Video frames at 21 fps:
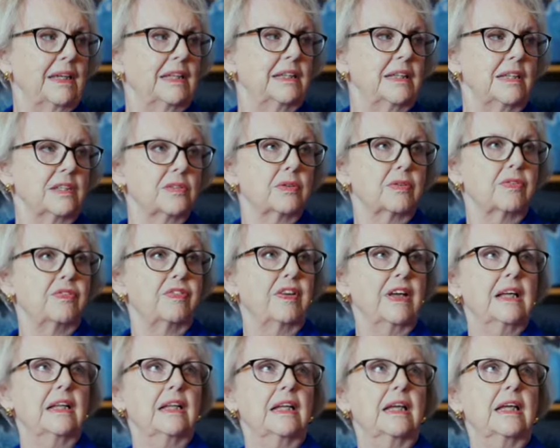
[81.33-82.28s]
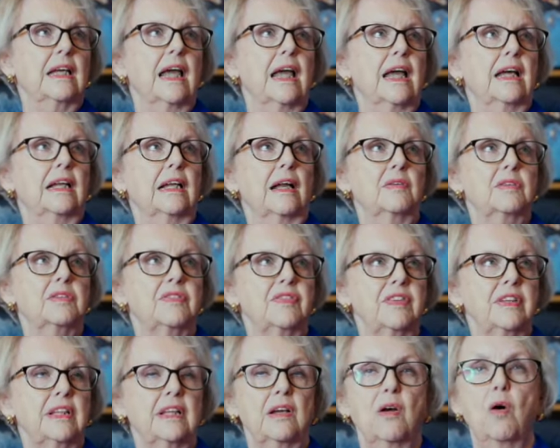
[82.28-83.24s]
kidneys were failing and I was
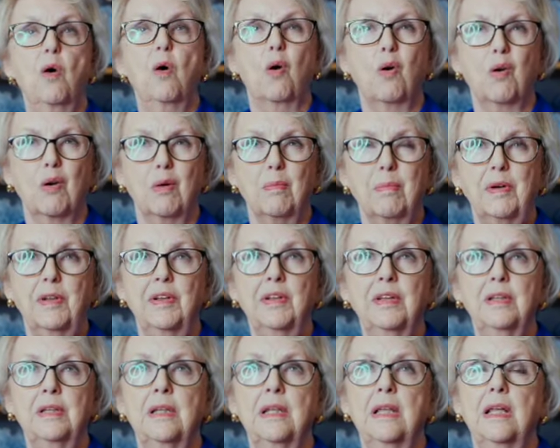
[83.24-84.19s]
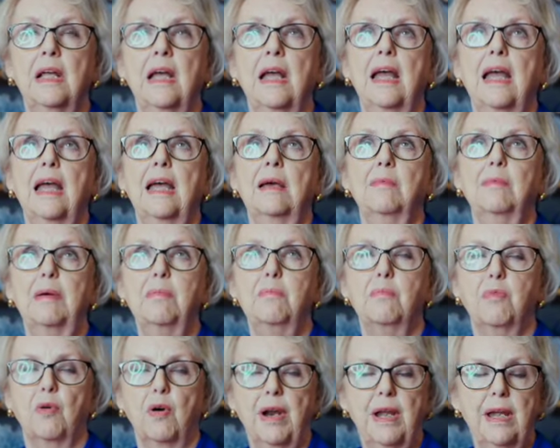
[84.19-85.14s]
feeling horrible. And my
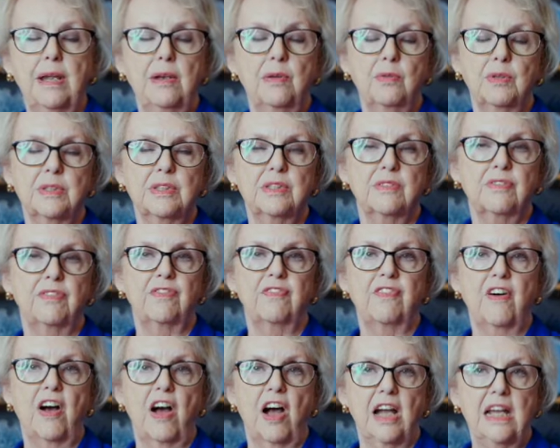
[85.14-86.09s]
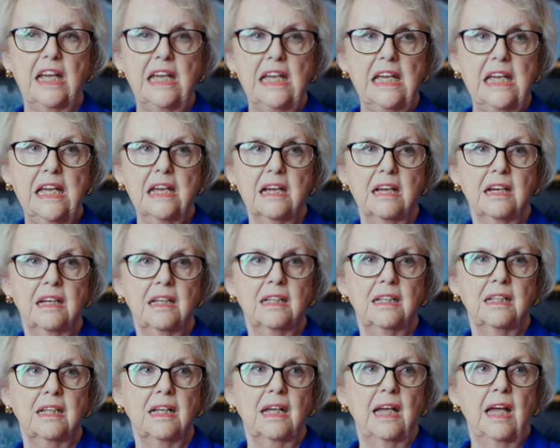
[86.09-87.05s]
brain was foggy,
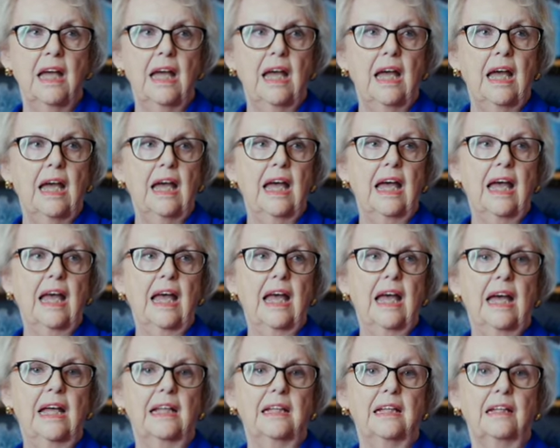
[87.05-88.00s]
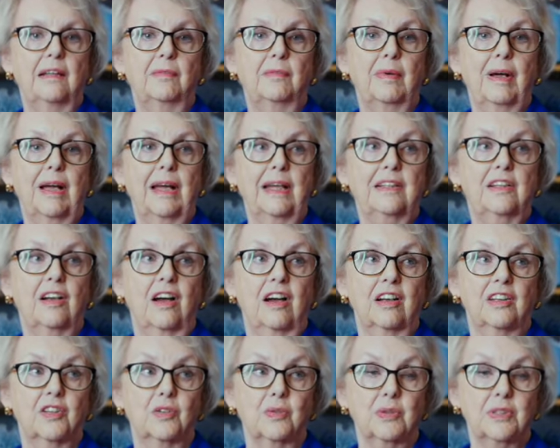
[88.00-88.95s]
and my
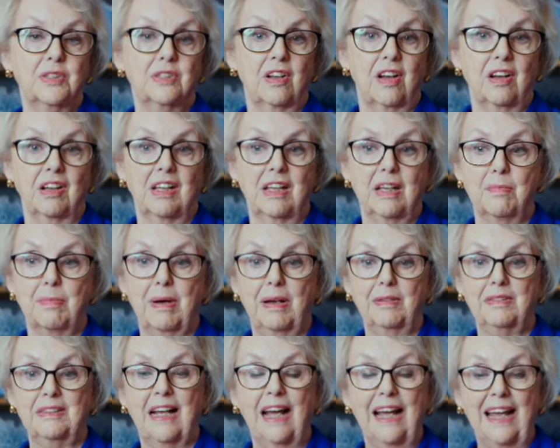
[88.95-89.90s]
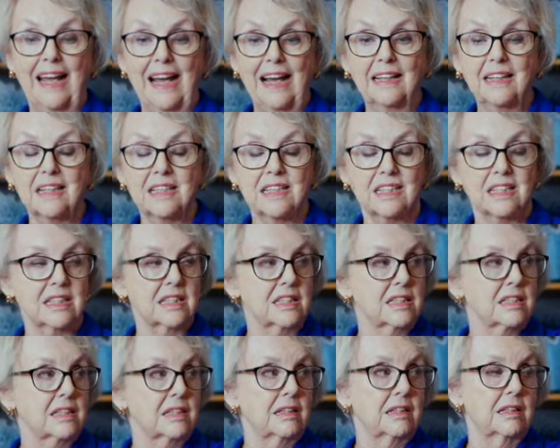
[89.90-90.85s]
doctor was talking about
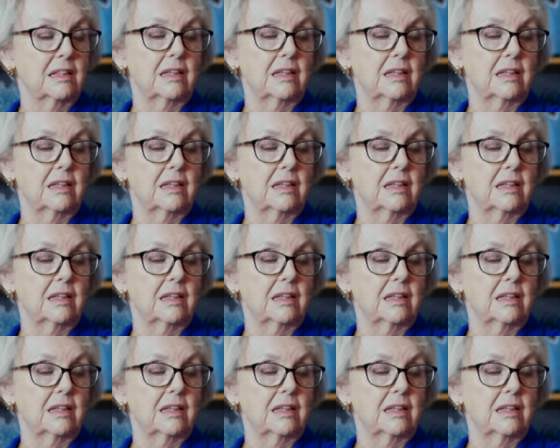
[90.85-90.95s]
dialysis.